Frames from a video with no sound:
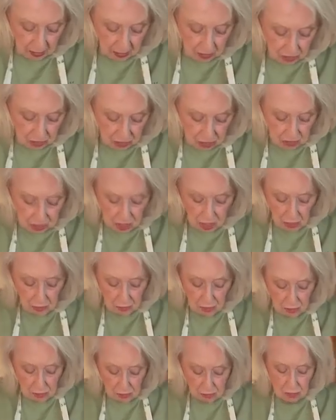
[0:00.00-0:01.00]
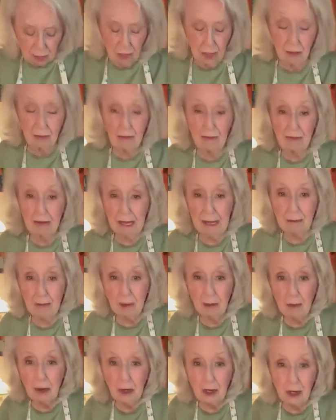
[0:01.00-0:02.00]
Did y'all used to go to family
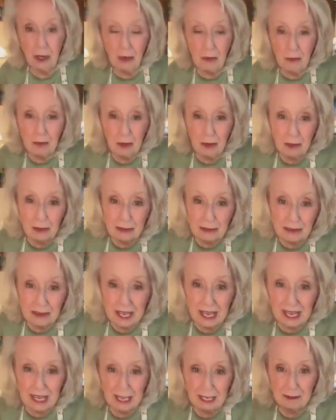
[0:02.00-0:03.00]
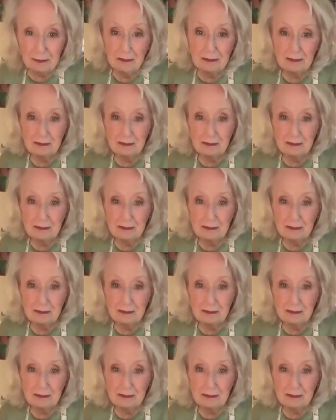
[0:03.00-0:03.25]
reunions and